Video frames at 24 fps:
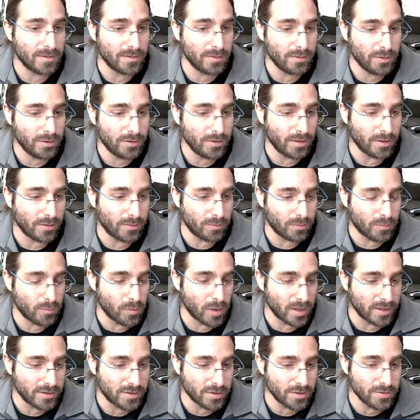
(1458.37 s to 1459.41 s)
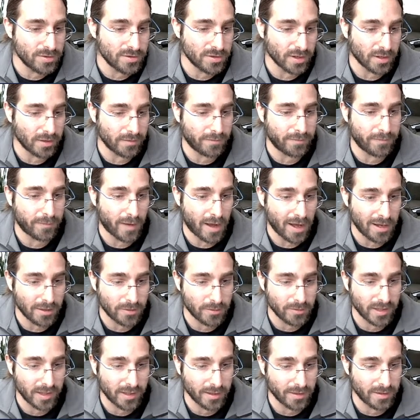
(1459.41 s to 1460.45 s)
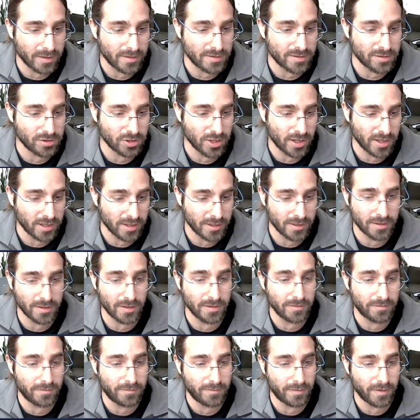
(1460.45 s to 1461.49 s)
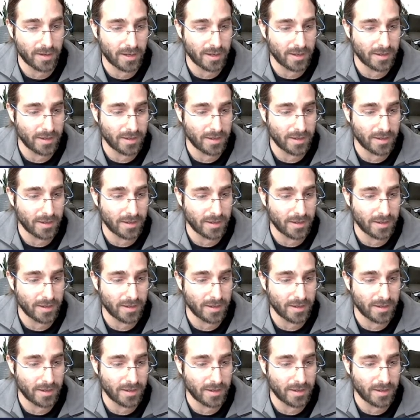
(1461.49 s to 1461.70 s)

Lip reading: once you start following this chain of